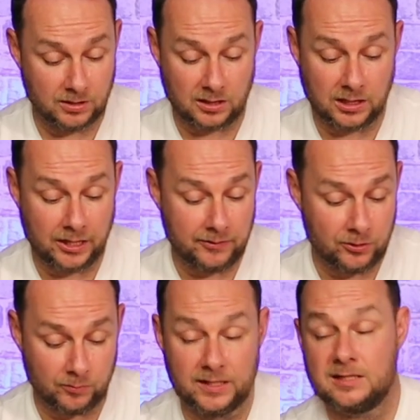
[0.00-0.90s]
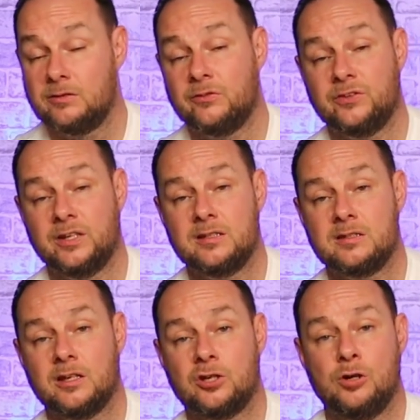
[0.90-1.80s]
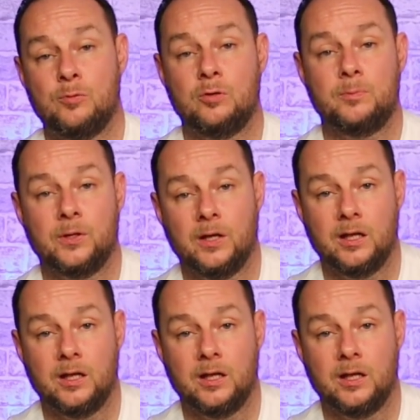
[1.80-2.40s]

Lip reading: clearing up these little things that come up